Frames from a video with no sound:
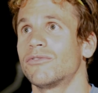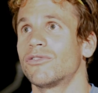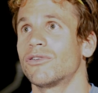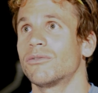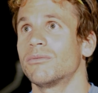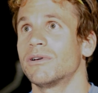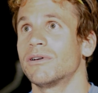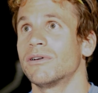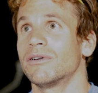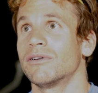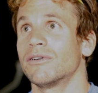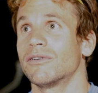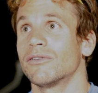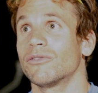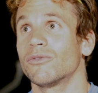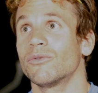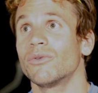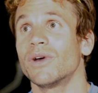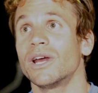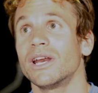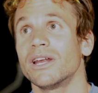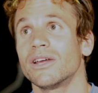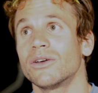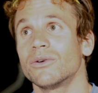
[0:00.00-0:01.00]
from a
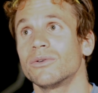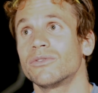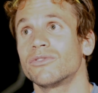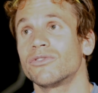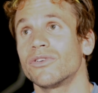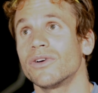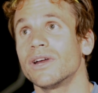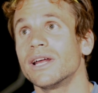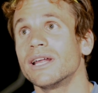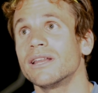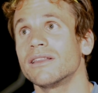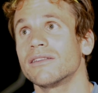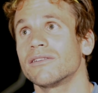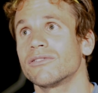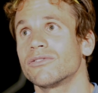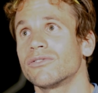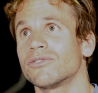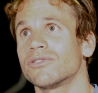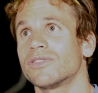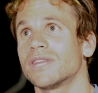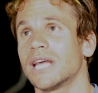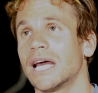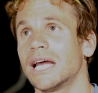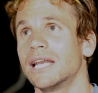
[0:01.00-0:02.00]
very good friend of
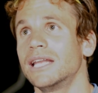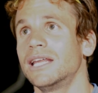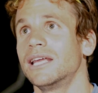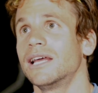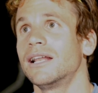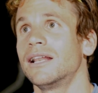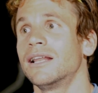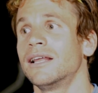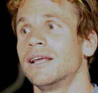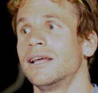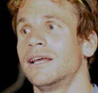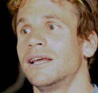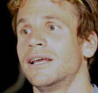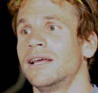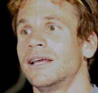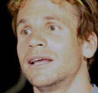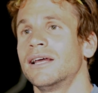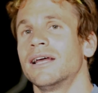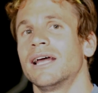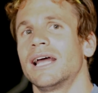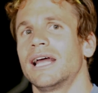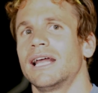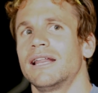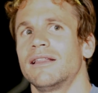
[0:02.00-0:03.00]
Daniel,
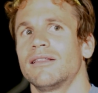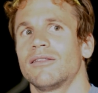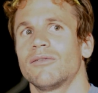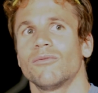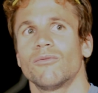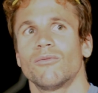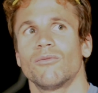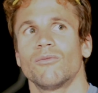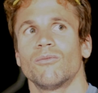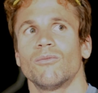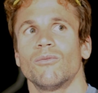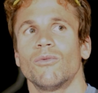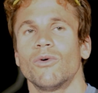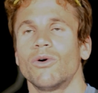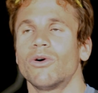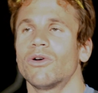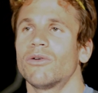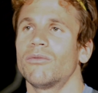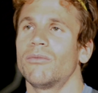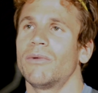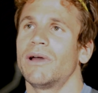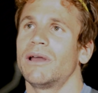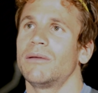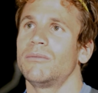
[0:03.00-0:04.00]
and
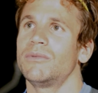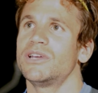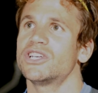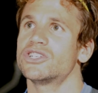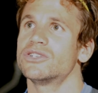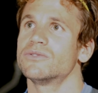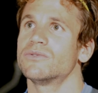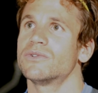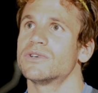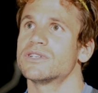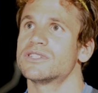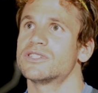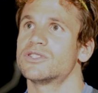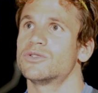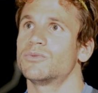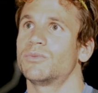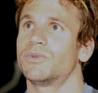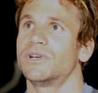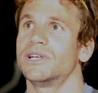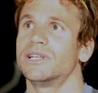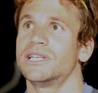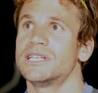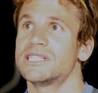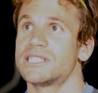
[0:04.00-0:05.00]
more my mission was to
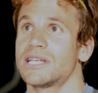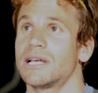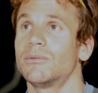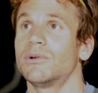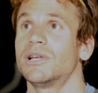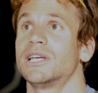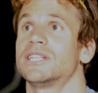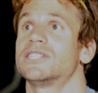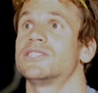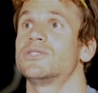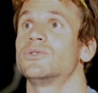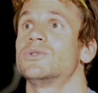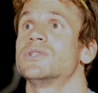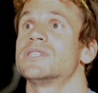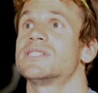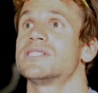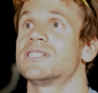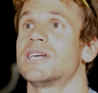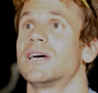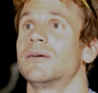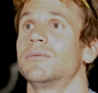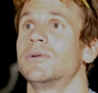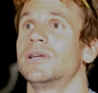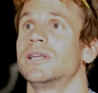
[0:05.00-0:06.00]
bring this amulet to the
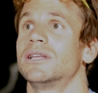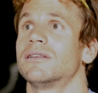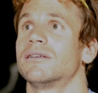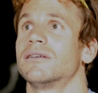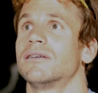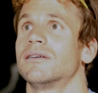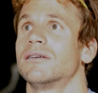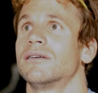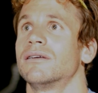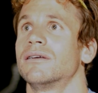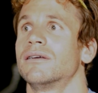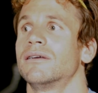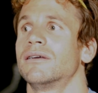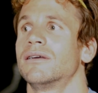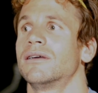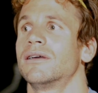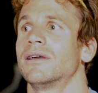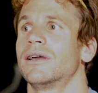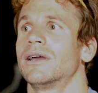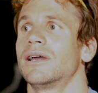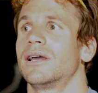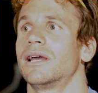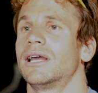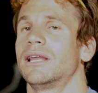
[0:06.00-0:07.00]
summit.
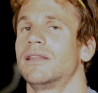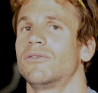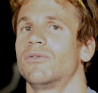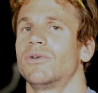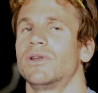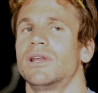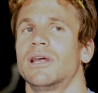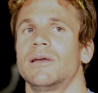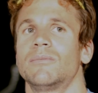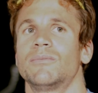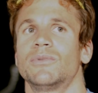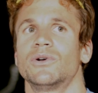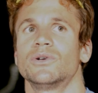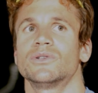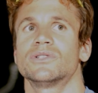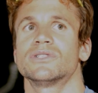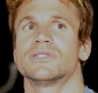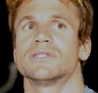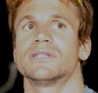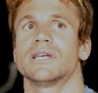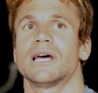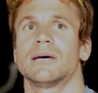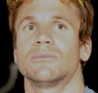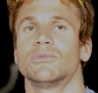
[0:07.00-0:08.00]
And when I put
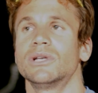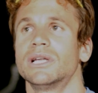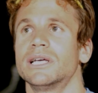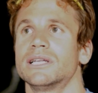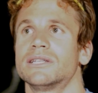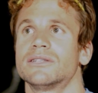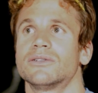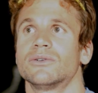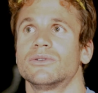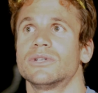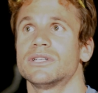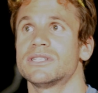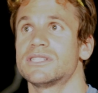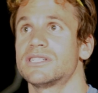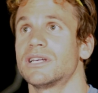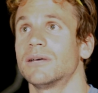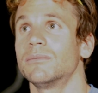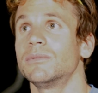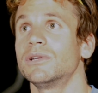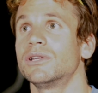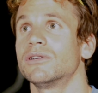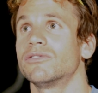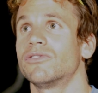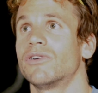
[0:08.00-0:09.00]
the amulet on the
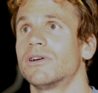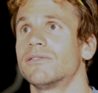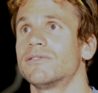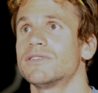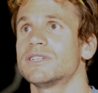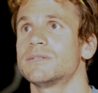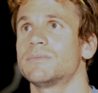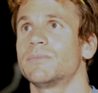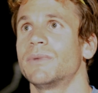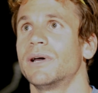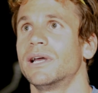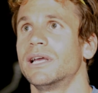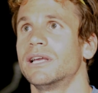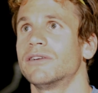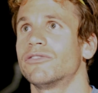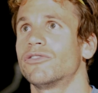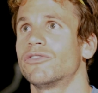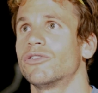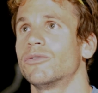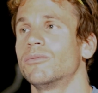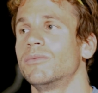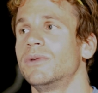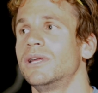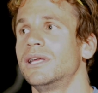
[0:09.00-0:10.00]
summit of Arvaspire,
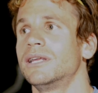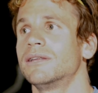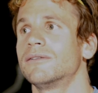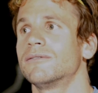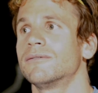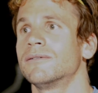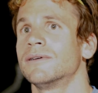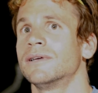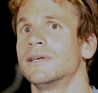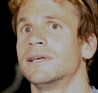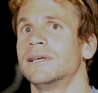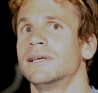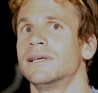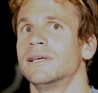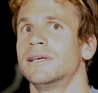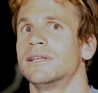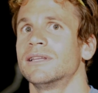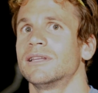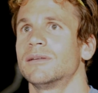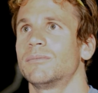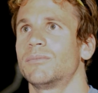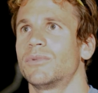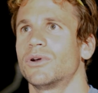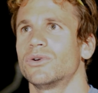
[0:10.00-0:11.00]
for me
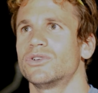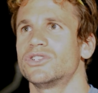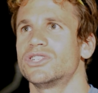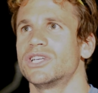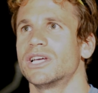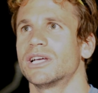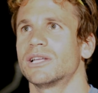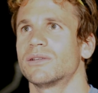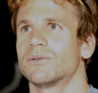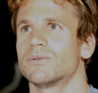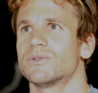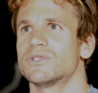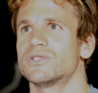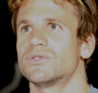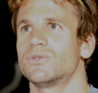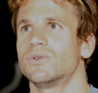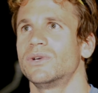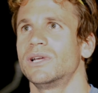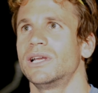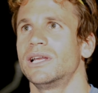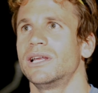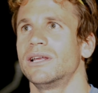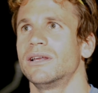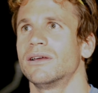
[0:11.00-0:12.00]
the project was
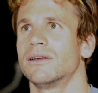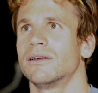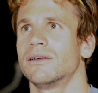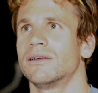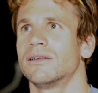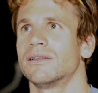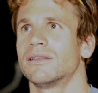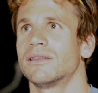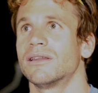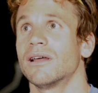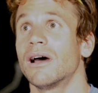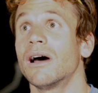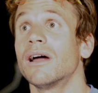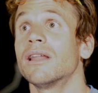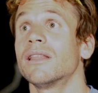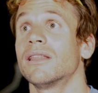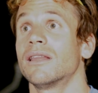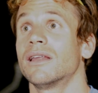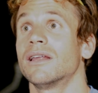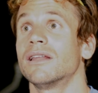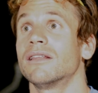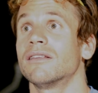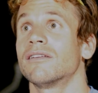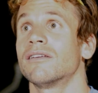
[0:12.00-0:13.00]
really
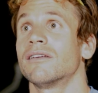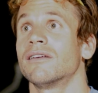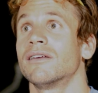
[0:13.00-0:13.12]
done, and